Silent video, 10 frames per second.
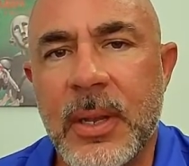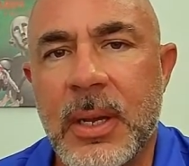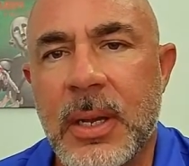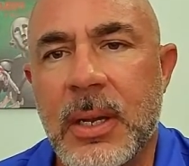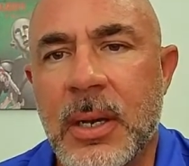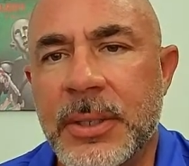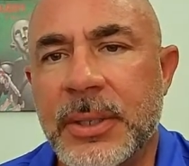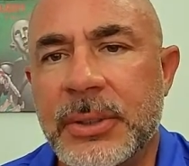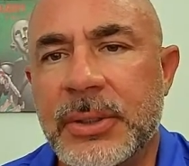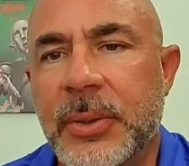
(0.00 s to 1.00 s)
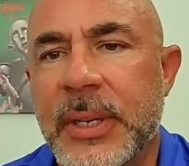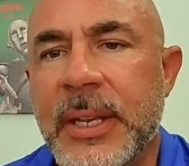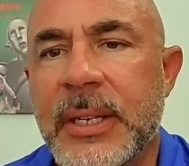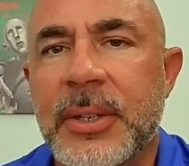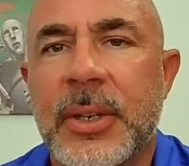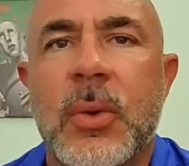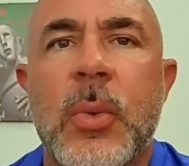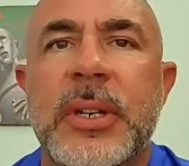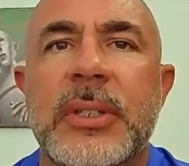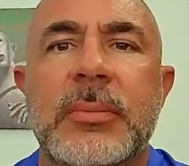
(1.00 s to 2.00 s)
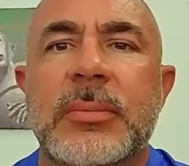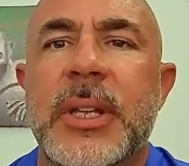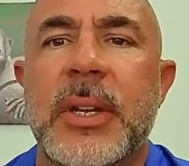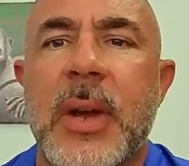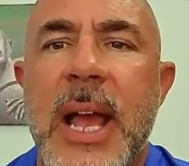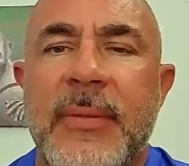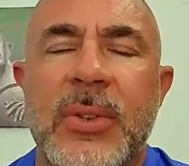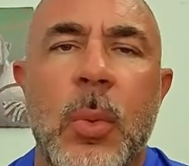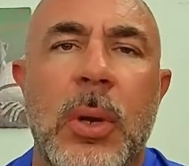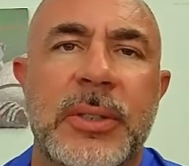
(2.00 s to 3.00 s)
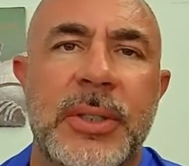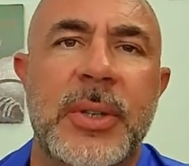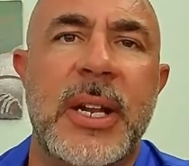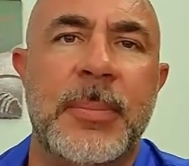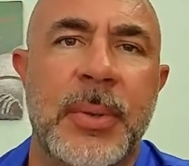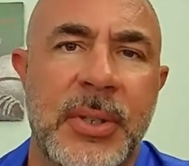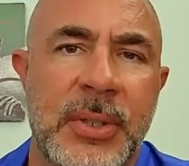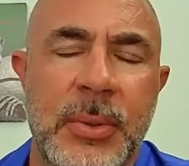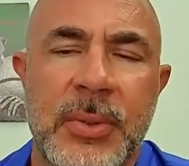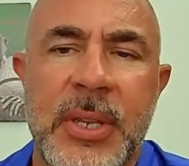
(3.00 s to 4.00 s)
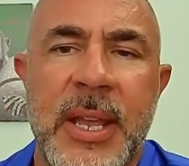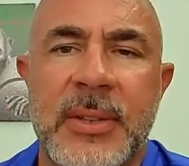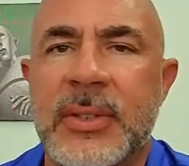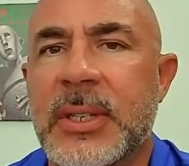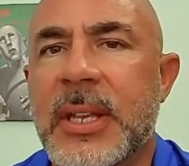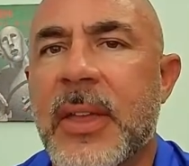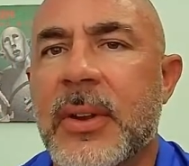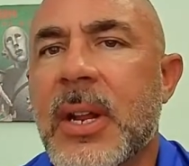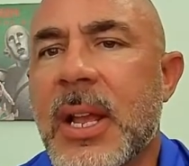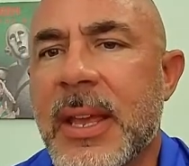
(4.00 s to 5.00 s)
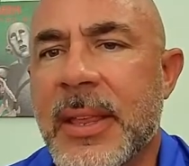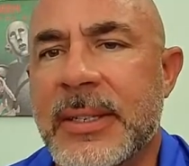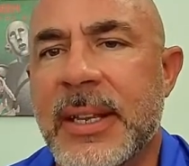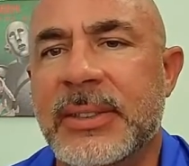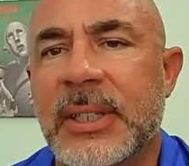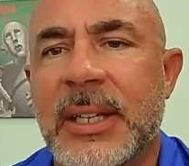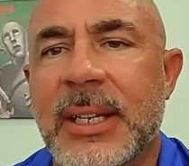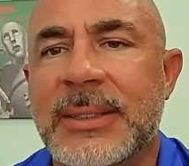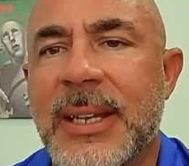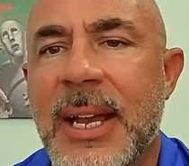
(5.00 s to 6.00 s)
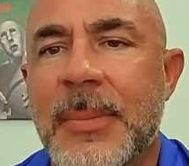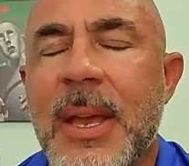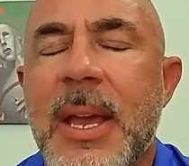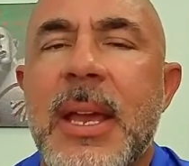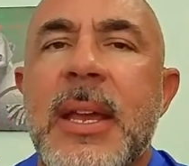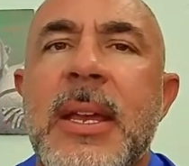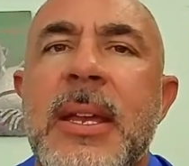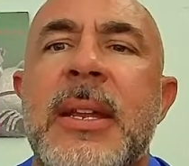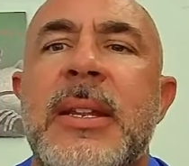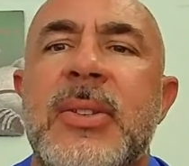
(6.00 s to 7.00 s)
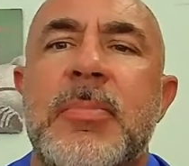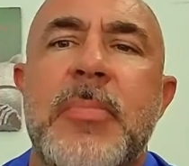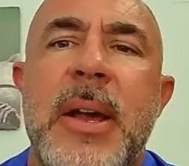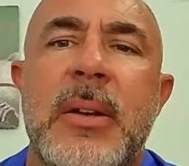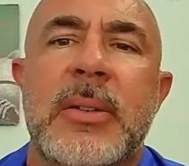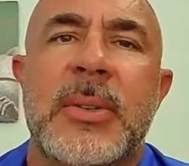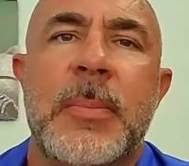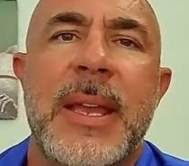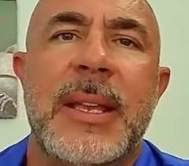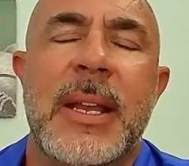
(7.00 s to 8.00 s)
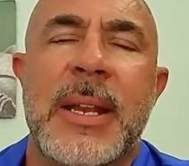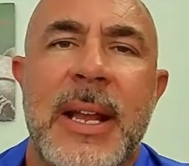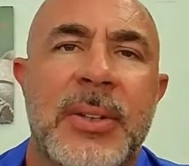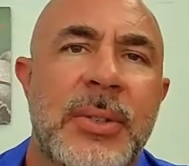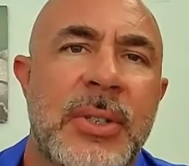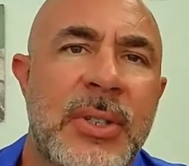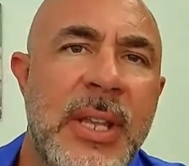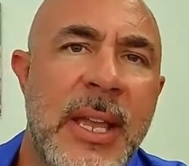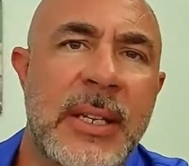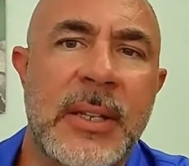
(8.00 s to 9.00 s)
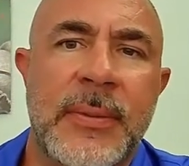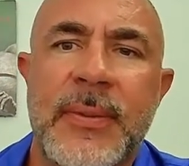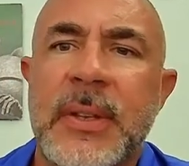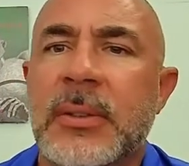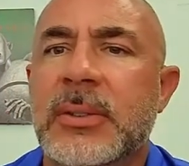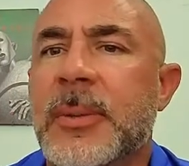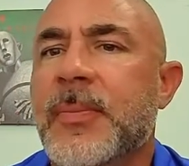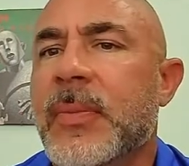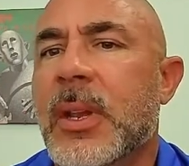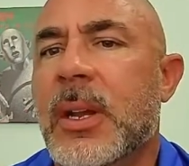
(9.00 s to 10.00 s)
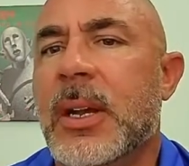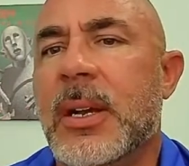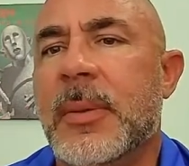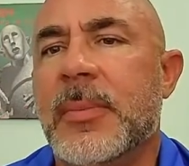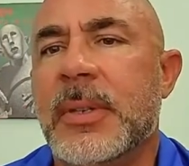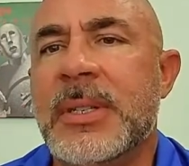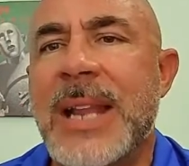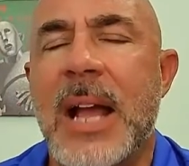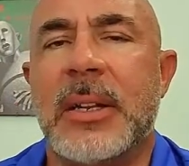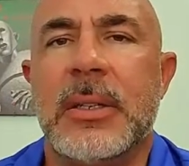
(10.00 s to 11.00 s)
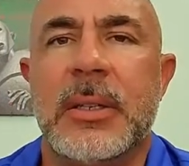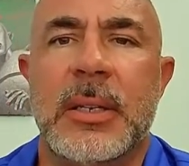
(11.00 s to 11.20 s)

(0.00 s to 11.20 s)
on your screen, and you're going to, have to work to try to put the two scans together. That takes a lot of time. It is better to make an extra scan in the field, not